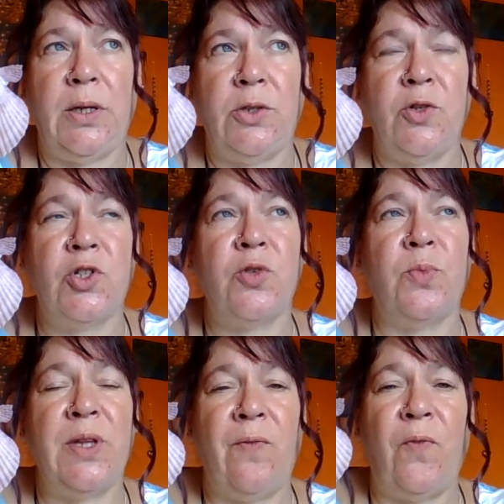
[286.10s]
does
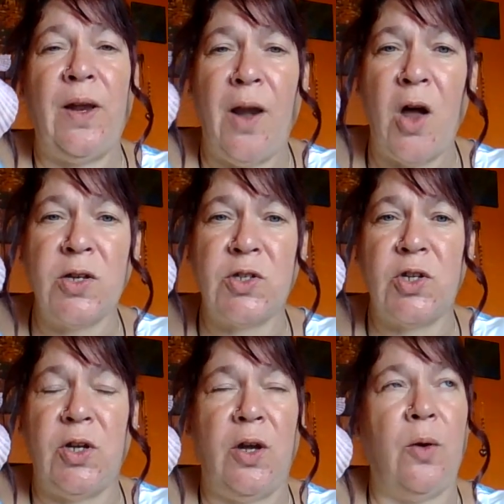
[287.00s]
something feel lost to
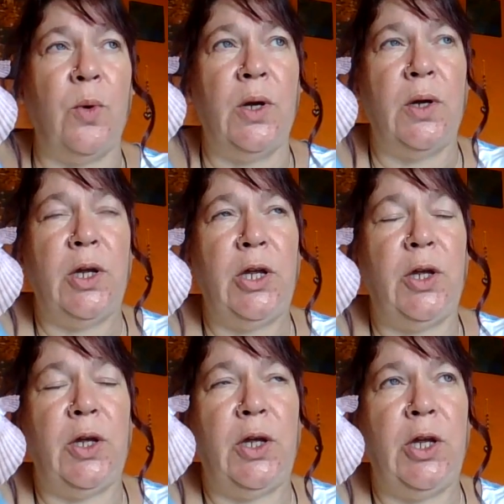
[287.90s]
you?
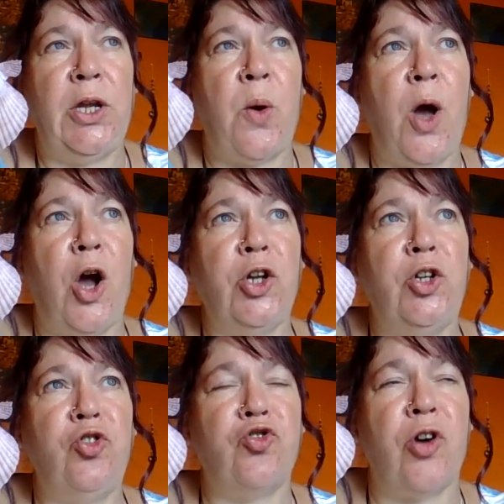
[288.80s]
You know, are
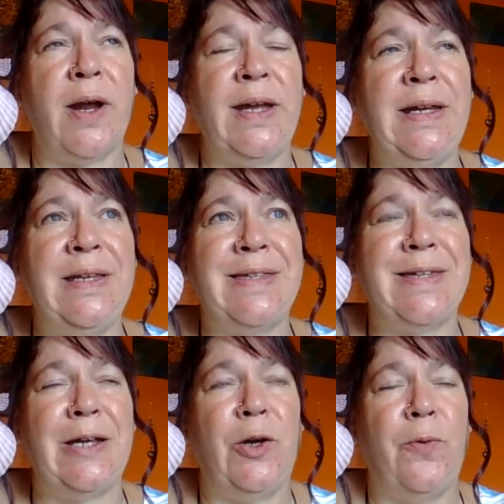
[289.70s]
you trying
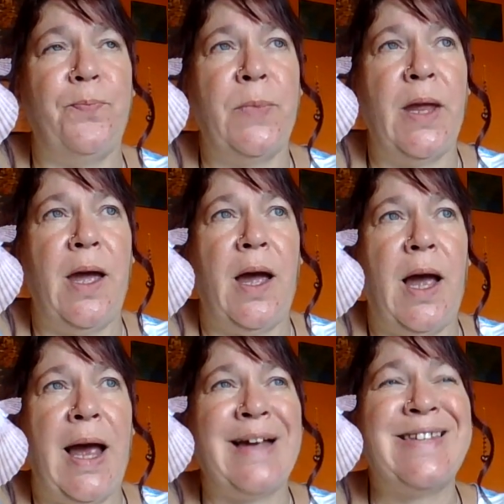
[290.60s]
to,
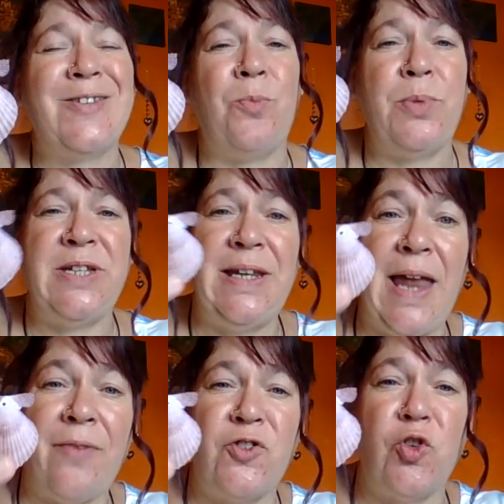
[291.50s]
has somebody
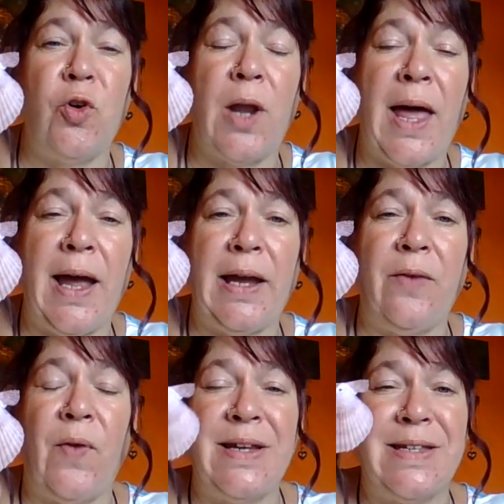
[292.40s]
left your life
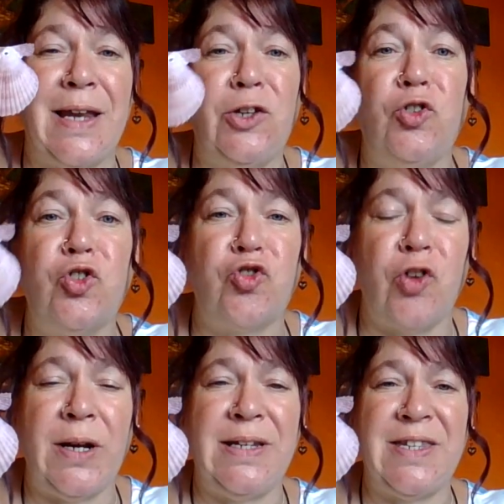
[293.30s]
and it's like you're
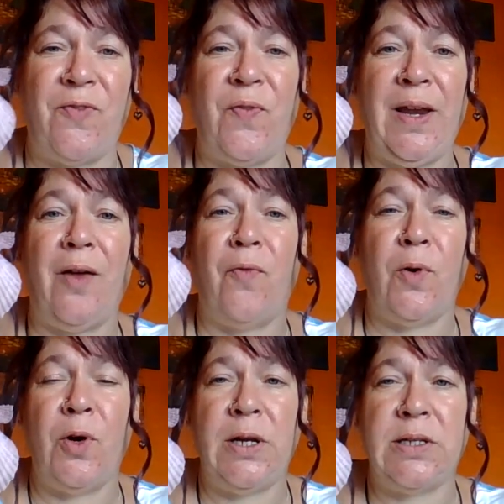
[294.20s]
trying to fill a
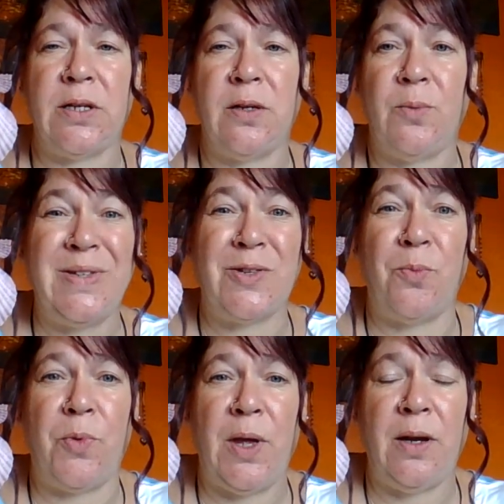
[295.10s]
void with
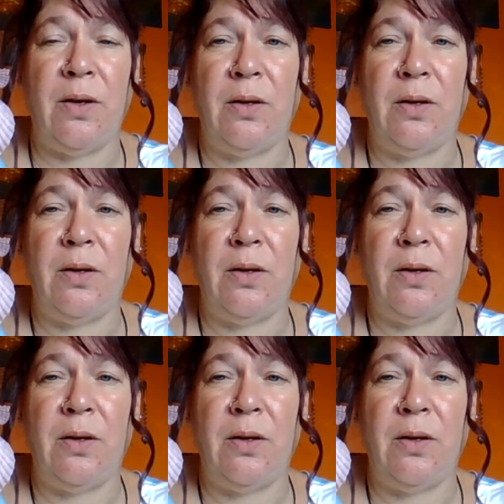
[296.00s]
something?